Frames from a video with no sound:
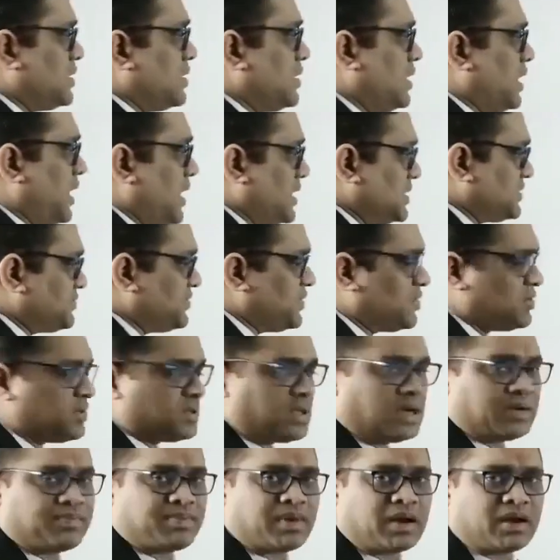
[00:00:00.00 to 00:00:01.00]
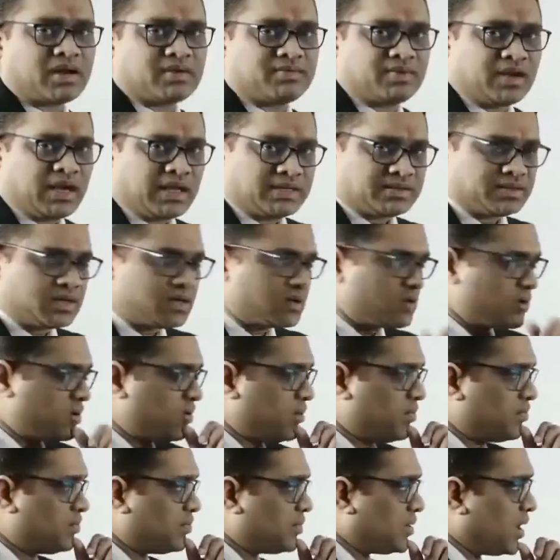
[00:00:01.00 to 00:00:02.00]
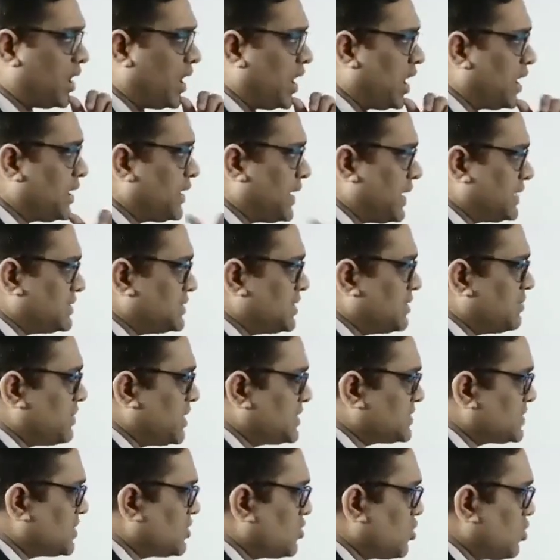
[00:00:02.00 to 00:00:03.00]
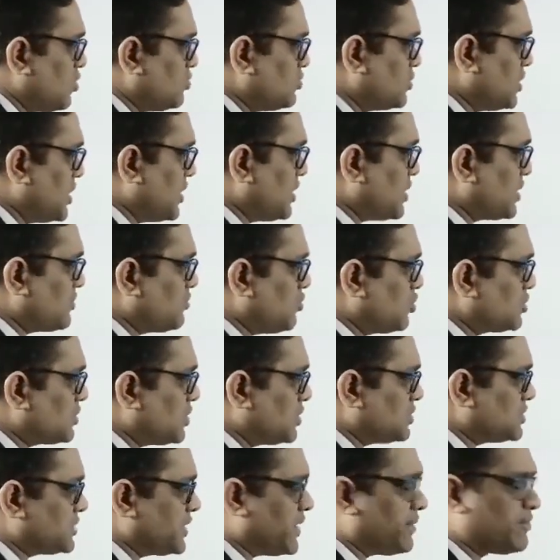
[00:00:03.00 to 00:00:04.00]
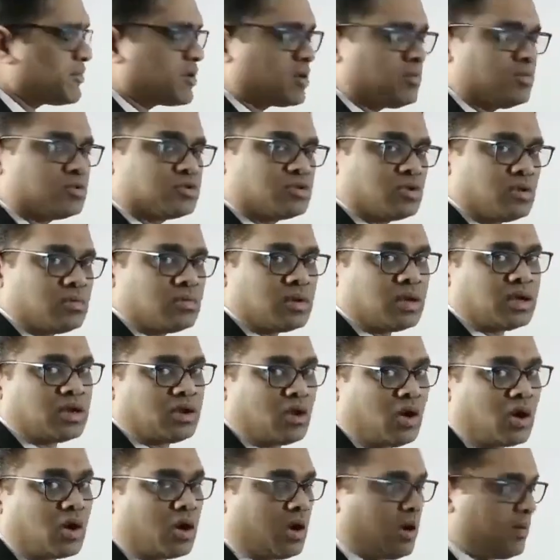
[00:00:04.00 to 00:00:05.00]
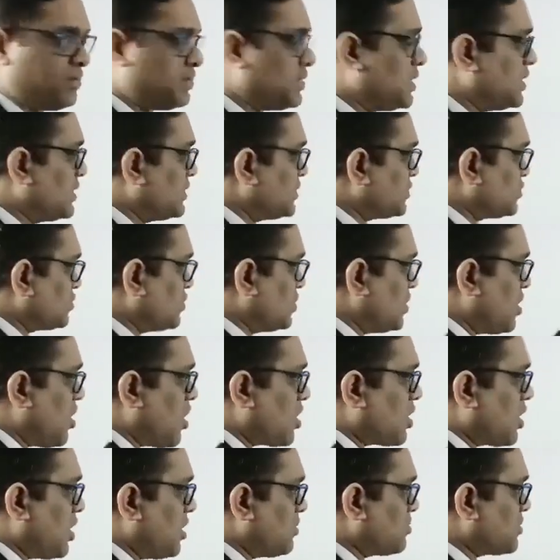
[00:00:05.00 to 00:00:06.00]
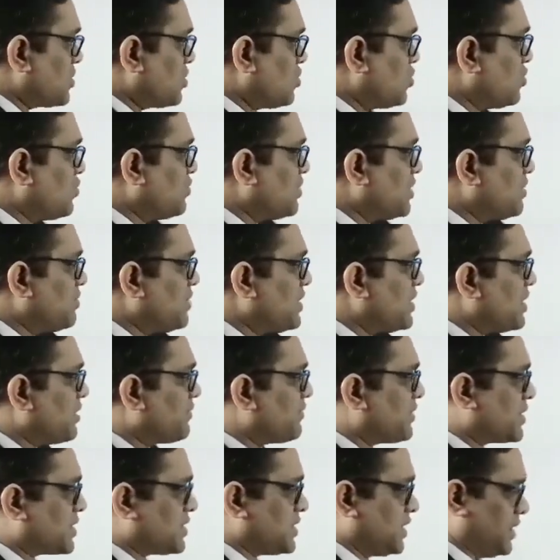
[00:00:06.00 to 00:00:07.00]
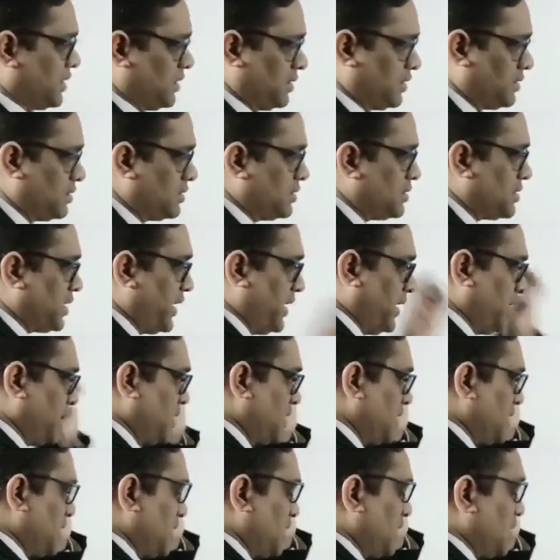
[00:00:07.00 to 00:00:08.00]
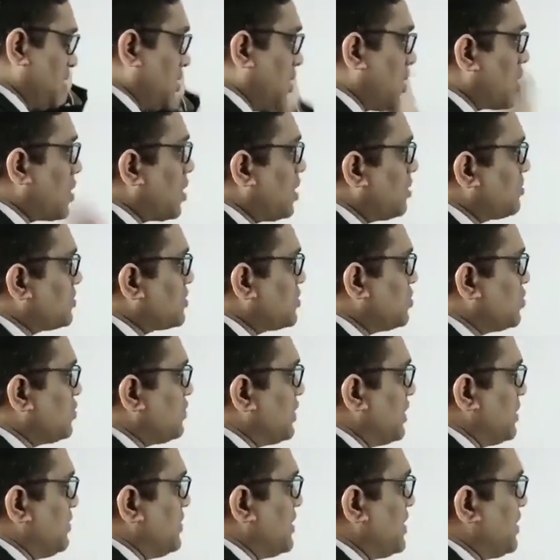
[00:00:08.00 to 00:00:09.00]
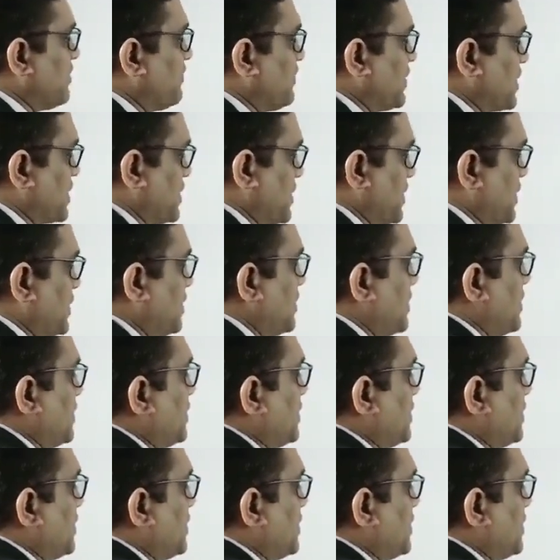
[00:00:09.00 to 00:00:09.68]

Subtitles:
As we know that Prader-Willi syndrome and Angelman syndrome, they are both on same chromosome and long arm. So long arm Q will be affected, right? Long arm Q will be affected.